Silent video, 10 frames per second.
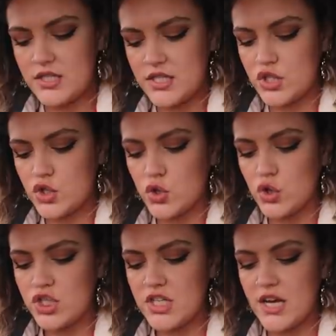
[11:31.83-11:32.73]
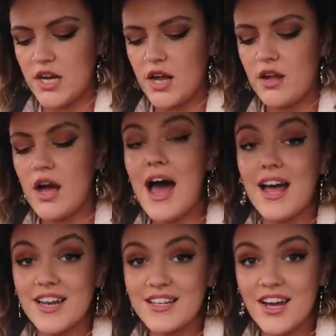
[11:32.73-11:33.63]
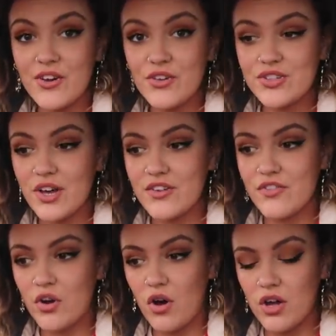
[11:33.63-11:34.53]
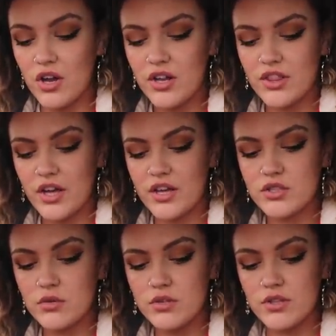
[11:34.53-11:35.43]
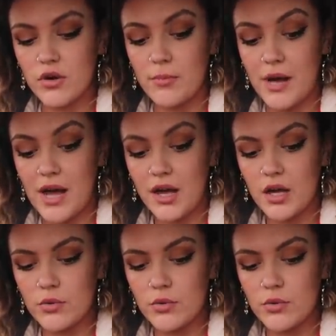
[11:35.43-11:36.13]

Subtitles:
Disgusting. And I also had forgotten that schools have gone back,